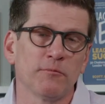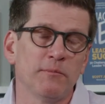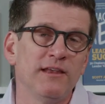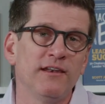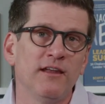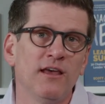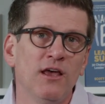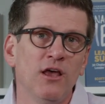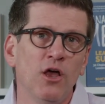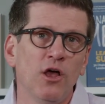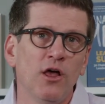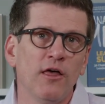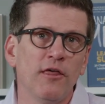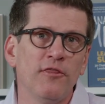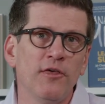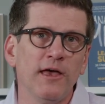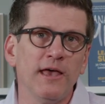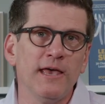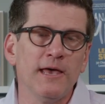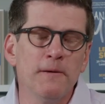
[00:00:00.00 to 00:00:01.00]
I mean,
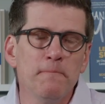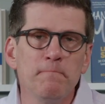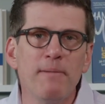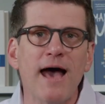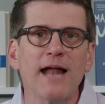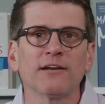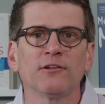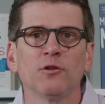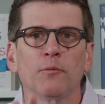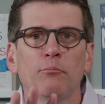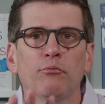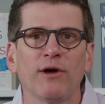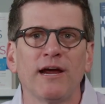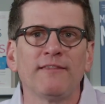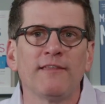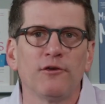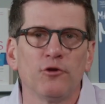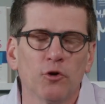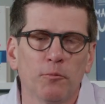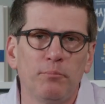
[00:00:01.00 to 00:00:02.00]
the impact and the
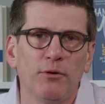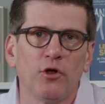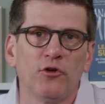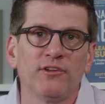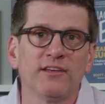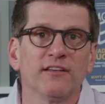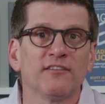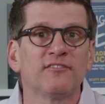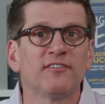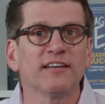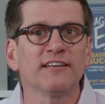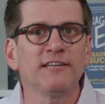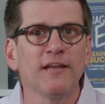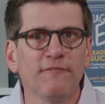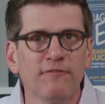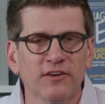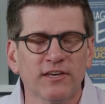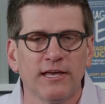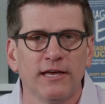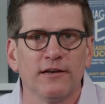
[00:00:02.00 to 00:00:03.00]
brand that you're building is
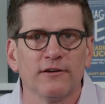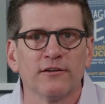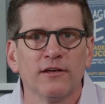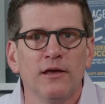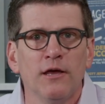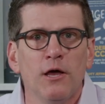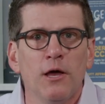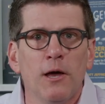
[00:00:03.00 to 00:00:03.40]
significant.